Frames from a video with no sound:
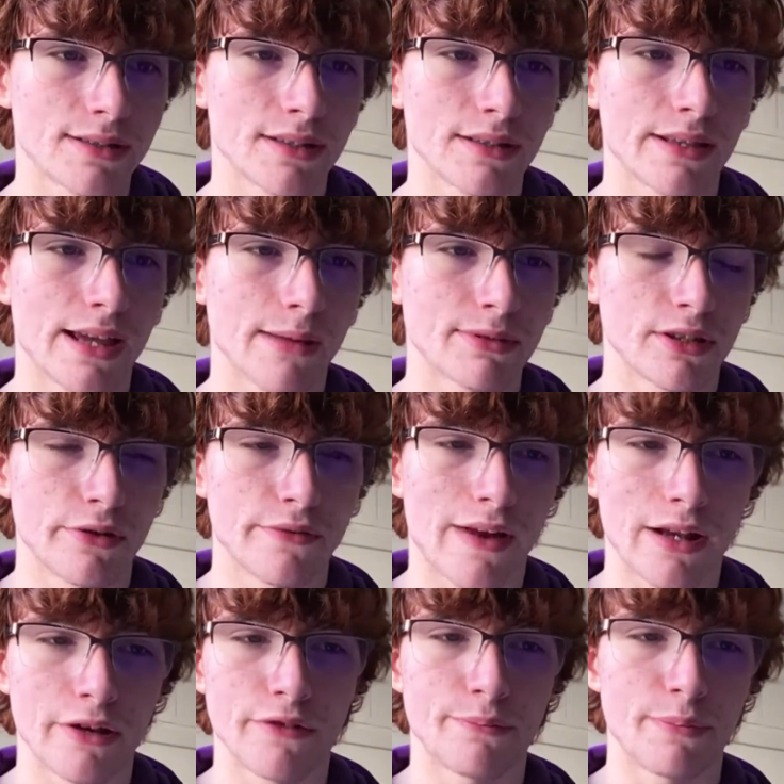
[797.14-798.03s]
the absolute
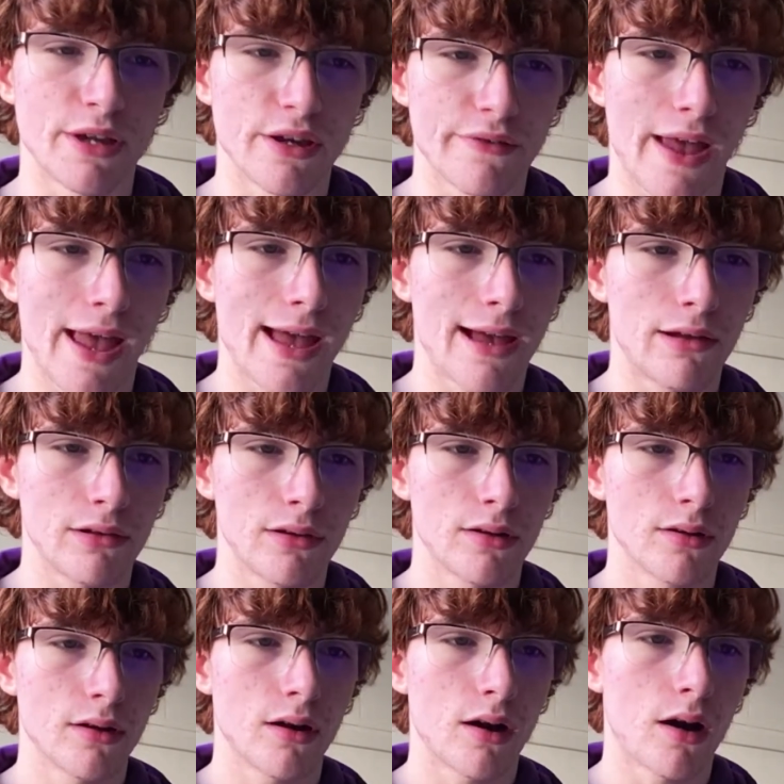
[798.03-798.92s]
value of B of
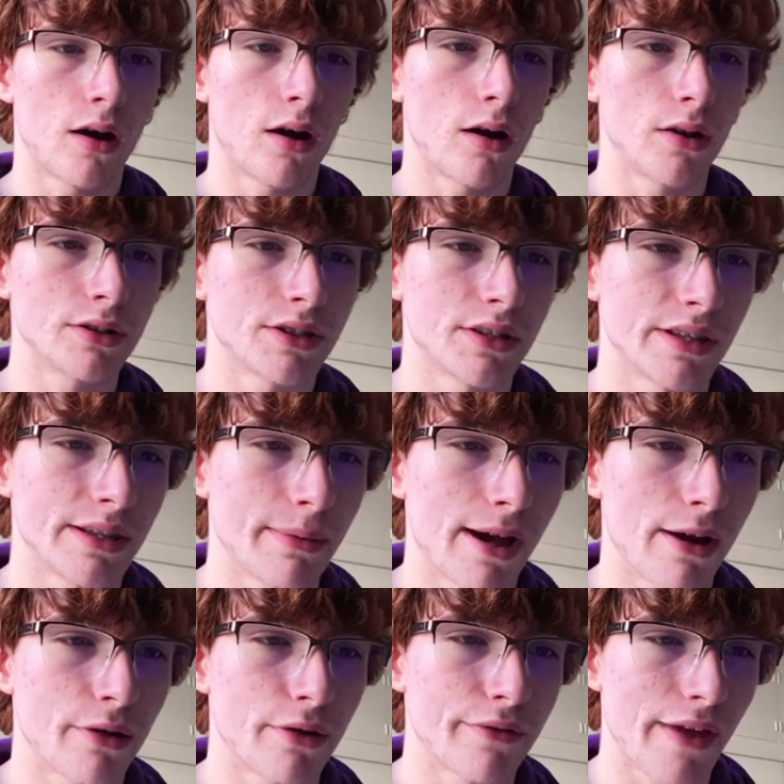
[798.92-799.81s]
L R to the
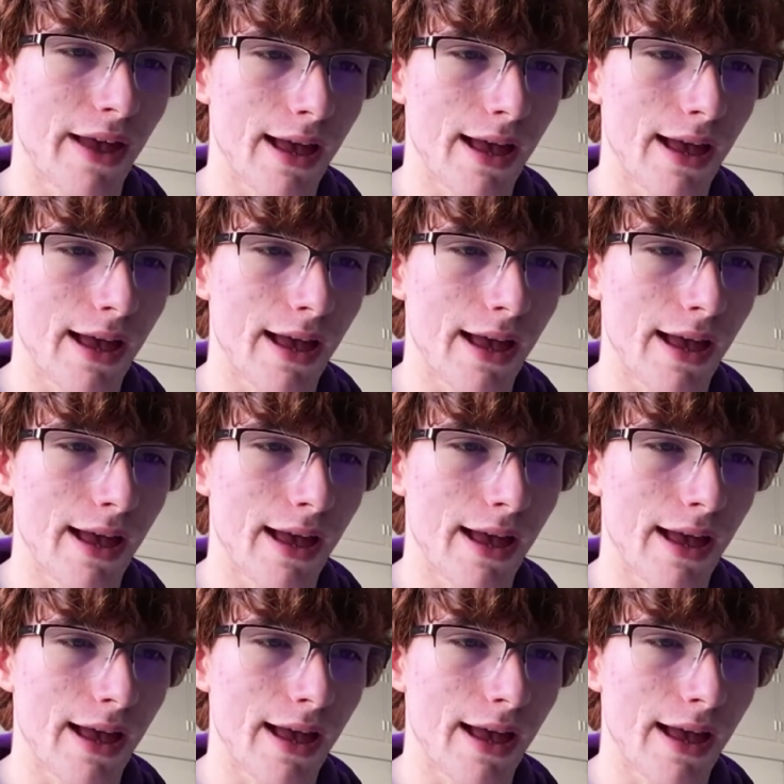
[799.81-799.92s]
power of